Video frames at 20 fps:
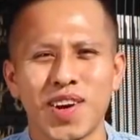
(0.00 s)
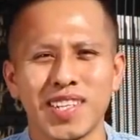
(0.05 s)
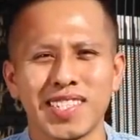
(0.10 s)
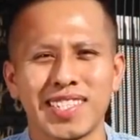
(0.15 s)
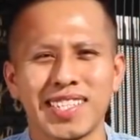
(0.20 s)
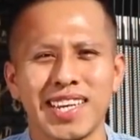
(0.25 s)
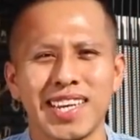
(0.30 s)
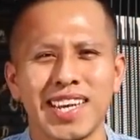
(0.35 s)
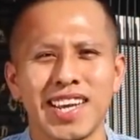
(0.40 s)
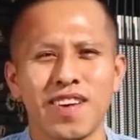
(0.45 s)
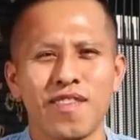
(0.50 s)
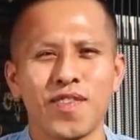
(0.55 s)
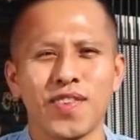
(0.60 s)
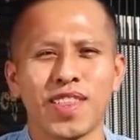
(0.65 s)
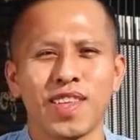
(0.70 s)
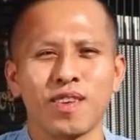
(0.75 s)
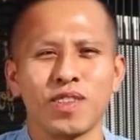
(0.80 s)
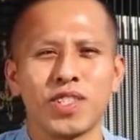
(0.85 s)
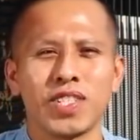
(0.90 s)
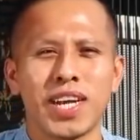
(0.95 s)
Garcia here for
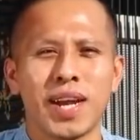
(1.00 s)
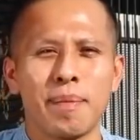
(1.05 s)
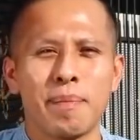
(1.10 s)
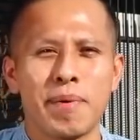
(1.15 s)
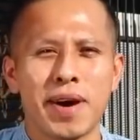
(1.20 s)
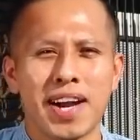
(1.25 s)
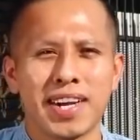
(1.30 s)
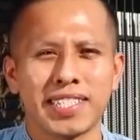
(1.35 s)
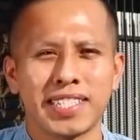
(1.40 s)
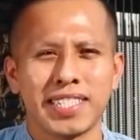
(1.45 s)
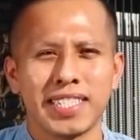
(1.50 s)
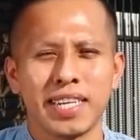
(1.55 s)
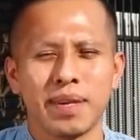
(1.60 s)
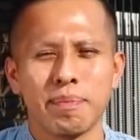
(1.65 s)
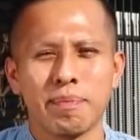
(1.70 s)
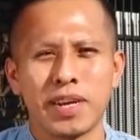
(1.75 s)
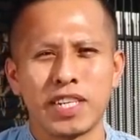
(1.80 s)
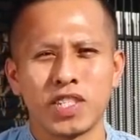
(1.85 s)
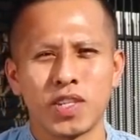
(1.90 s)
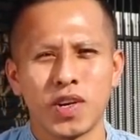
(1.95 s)
Little Giant Boxing.
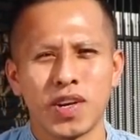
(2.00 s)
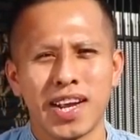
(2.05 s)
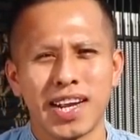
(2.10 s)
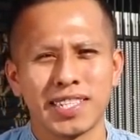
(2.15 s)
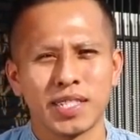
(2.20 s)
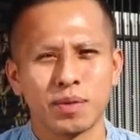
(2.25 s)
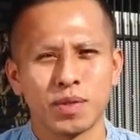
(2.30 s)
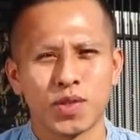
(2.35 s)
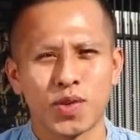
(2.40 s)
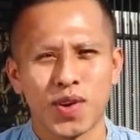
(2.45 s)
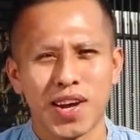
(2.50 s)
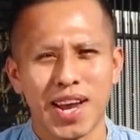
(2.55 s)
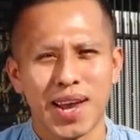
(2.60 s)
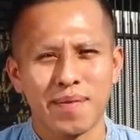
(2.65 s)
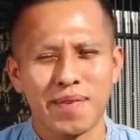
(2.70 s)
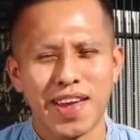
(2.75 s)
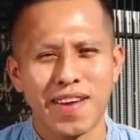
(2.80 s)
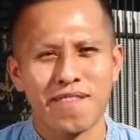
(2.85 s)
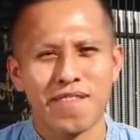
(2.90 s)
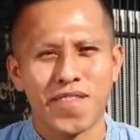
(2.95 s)
Make sure you guys subscribe
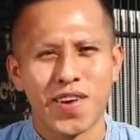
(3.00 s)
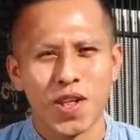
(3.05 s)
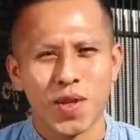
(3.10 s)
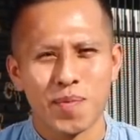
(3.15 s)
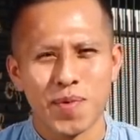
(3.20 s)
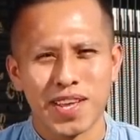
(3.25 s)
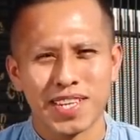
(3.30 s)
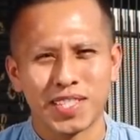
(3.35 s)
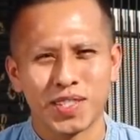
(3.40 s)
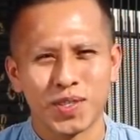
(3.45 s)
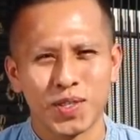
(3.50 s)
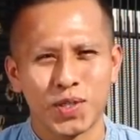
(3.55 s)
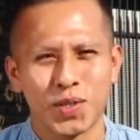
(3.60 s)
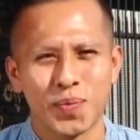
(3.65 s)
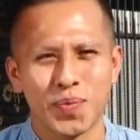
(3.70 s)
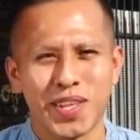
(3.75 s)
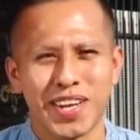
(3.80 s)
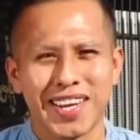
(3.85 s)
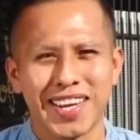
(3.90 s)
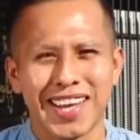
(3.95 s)
and follow me on social
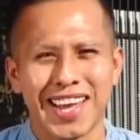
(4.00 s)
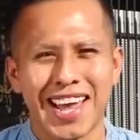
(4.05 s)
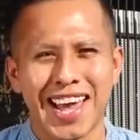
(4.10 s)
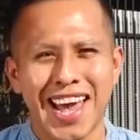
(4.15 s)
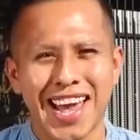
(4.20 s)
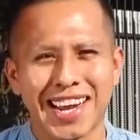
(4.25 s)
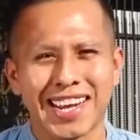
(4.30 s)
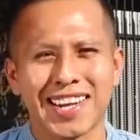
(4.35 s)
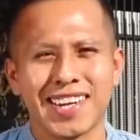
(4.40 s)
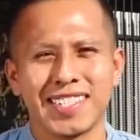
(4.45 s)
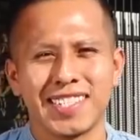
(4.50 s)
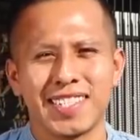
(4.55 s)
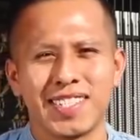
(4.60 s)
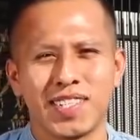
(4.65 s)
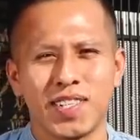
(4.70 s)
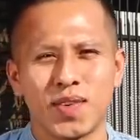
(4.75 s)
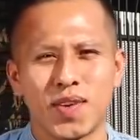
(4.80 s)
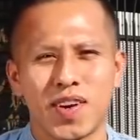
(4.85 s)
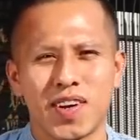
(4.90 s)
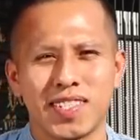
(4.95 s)
media at
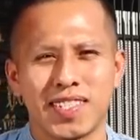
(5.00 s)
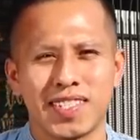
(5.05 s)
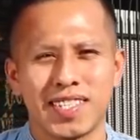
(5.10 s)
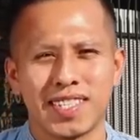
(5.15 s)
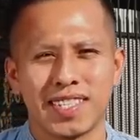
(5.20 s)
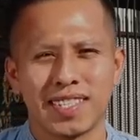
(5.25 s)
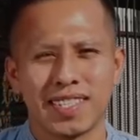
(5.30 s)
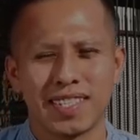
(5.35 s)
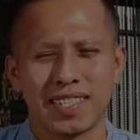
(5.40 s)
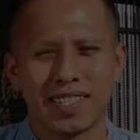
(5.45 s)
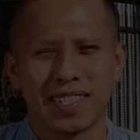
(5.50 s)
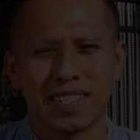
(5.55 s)
Constantino Garcia.